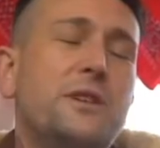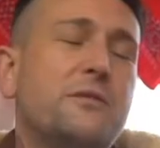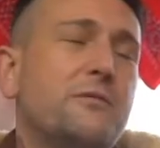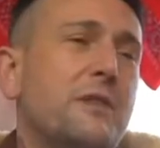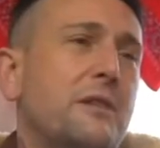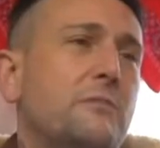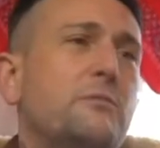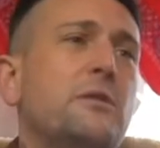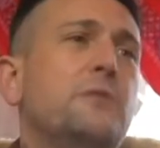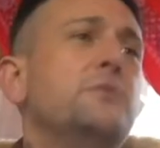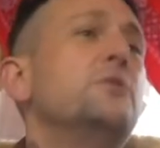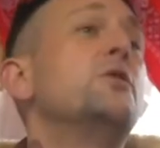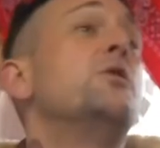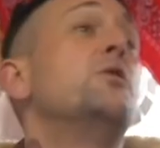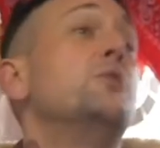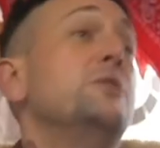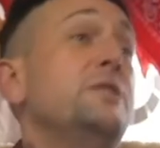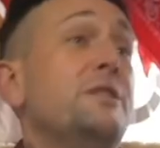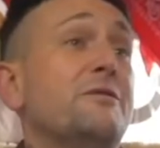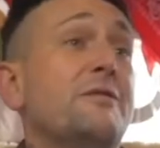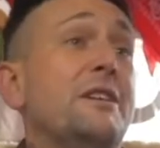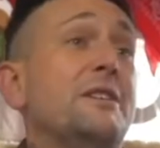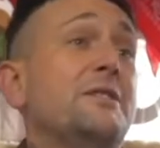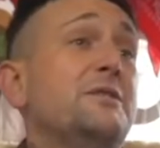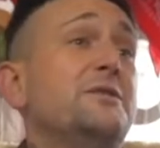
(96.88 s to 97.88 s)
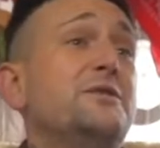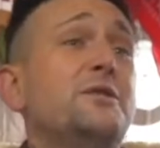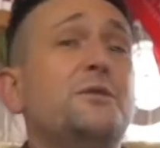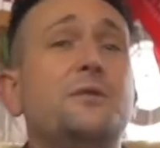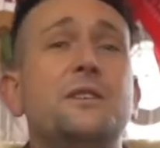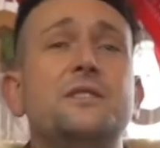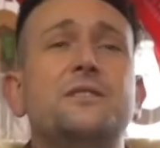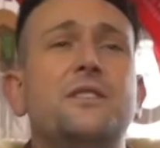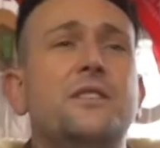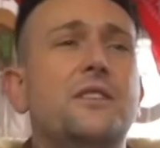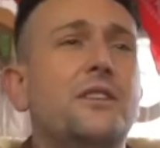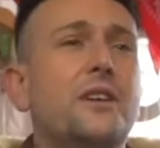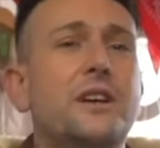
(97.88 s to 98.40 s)
round. Well, not all year round at all.
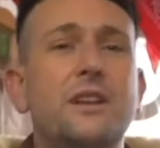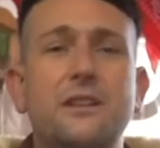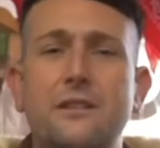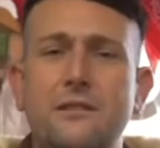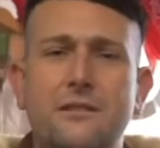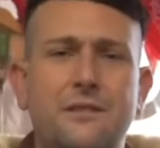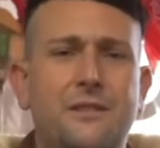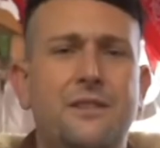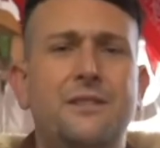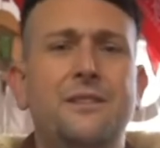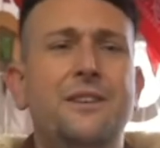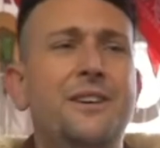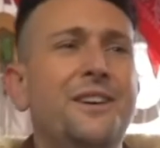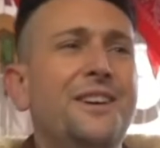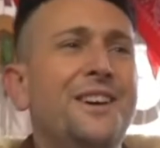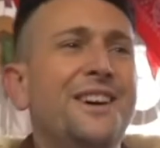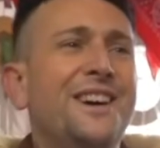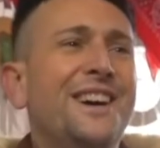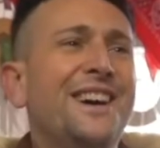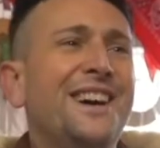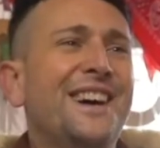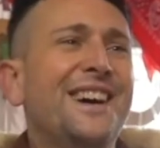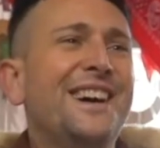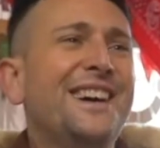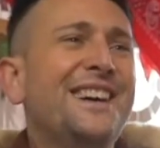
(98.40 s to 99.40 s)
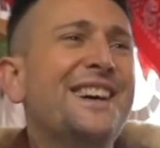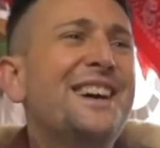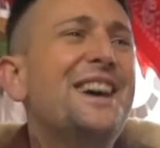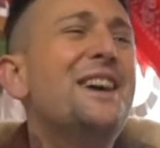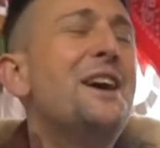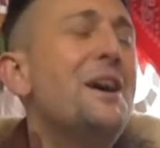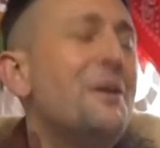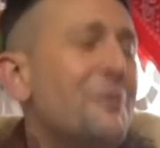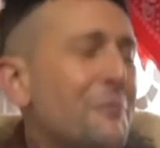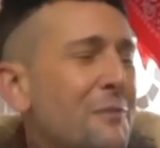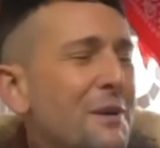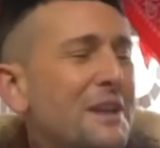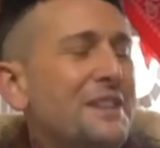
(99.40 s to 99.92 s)
That's a
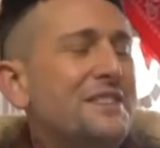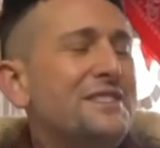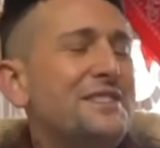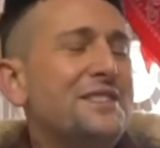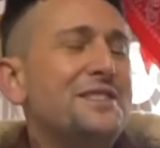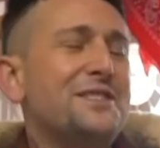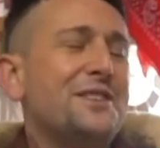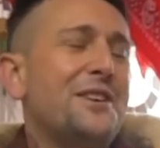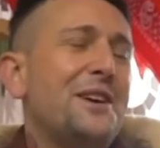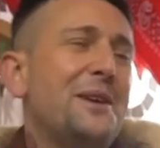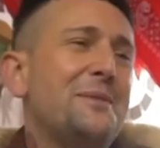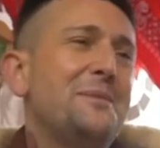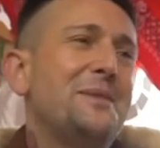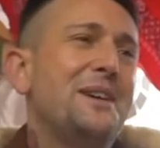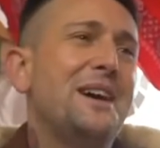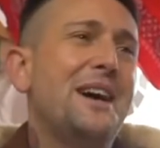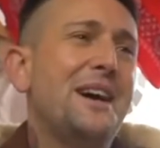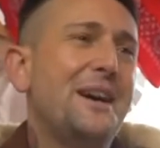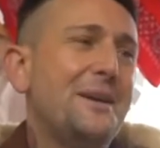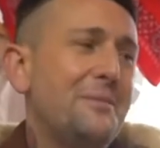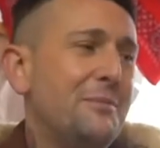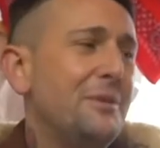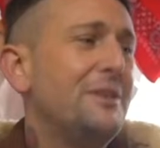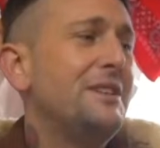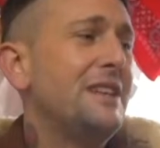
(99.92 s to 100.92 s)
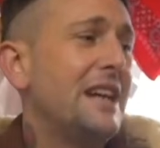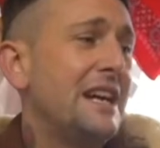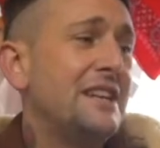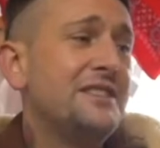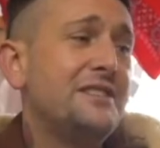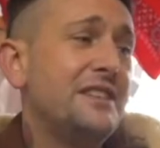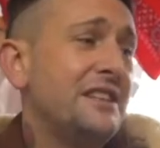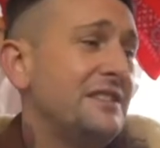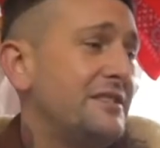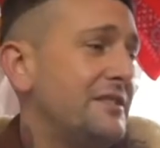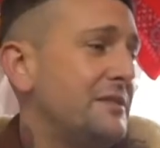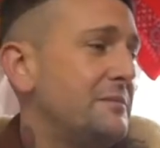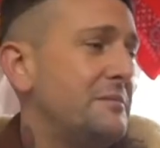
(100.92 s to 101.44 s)
lie. Winter time, yeah. But yeah,
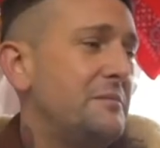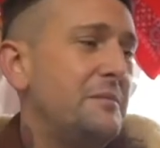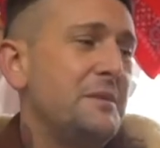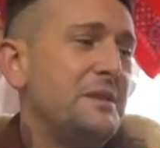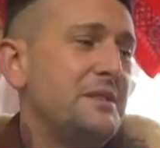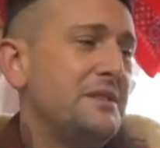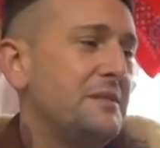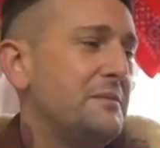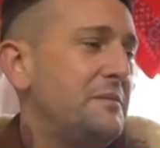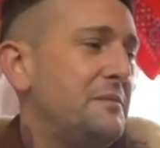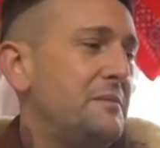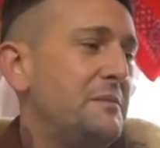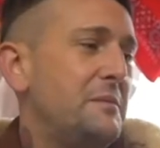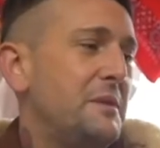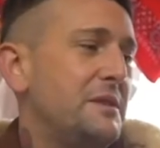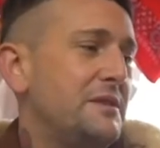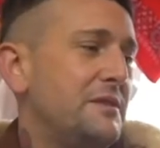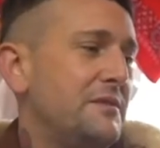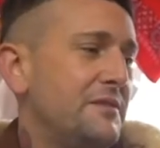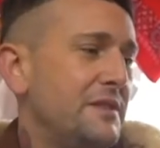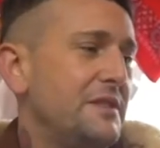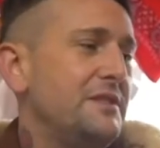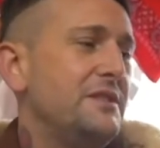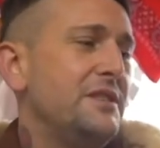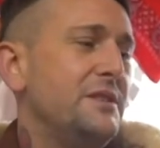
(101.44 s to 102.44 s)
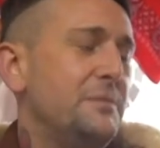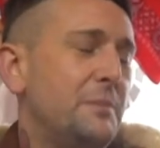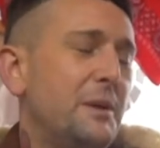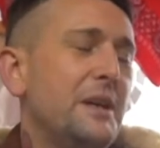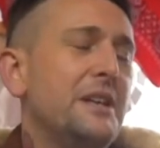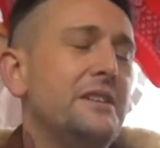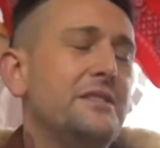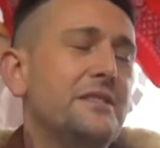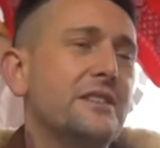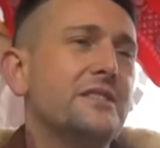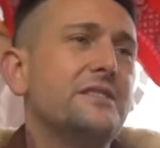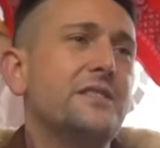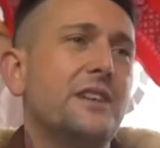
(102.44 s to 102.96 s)
it's a vintage
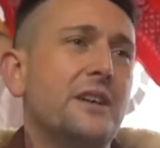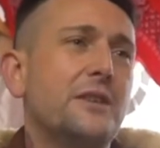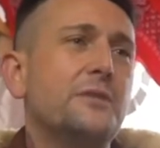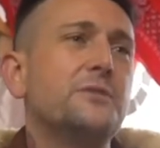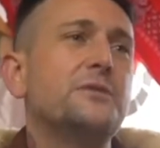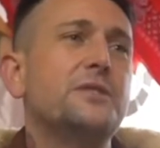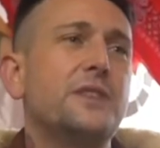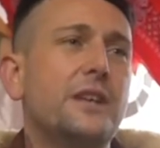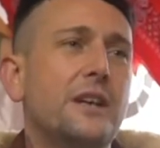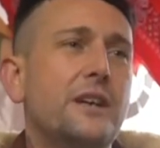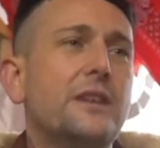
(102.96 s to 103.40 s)
piece that sells, yeah.